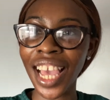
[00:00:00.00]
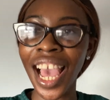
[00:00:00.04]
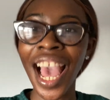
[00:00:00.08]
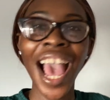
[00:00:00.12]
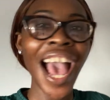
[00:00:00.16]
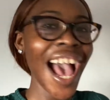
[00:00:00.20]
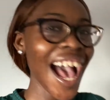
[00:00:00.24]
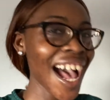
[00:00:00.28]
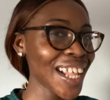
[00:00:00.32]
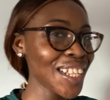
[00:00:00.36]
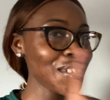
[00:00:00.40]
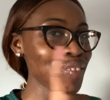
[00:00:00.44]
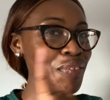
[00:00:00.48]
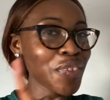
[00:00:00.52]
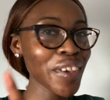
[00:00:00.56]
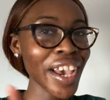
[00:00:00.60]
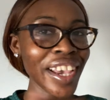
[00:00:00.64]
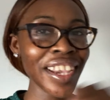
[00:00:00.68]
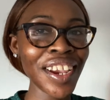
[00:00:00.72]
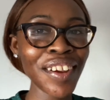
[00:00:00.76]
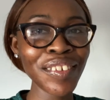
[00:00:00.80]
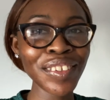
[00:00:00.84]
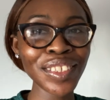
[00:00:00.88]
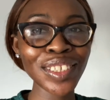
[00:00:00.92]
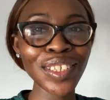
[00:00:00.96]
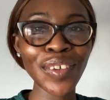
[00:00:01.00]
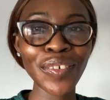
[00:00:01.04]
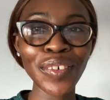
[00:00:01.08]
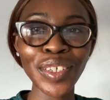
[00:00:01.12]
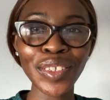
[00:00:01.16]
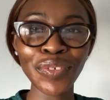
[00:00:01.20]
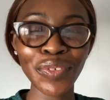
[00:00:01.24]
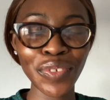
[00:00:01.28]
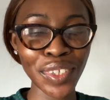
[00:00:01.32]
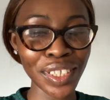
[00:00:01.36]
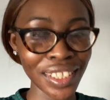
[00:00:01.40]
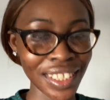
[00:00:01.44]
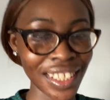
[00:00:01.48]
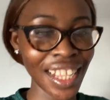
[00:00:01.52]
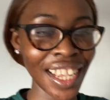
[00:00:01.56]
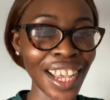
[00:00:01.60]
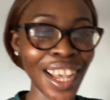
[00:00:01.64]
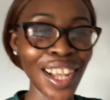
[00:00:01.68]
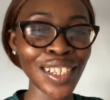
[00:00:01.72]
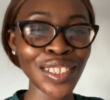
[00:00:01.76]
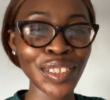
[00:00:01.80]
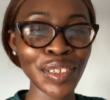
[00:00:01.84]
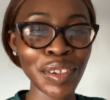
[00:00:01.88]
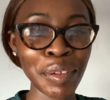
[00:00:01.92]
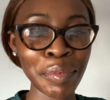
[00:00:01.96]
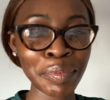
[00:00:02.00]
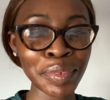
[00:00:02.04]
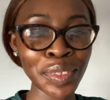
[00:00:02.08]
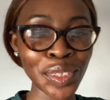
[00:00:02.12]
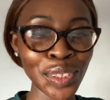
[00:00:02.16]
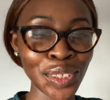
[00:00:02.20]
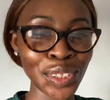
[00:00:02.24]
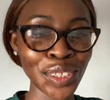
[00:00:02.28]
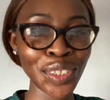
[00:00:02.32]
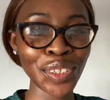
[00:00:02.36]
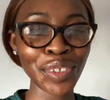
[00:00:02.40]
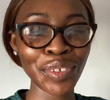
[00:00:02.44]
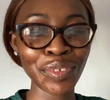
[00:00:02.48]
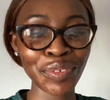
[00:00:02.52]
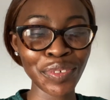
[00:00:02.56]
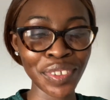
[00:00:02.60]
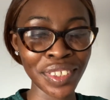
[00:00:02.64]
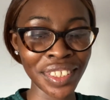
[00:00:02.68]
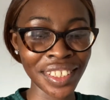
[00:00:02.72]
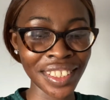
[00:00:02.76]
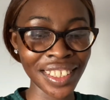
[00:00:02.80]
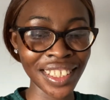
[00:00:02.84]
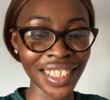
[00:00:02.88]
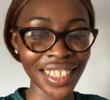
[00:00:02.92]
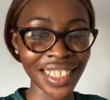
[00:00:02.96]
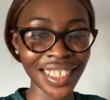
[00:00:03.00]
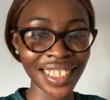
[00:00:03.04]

And if you are hearing someone's voice, Tega, do you want me to show your face?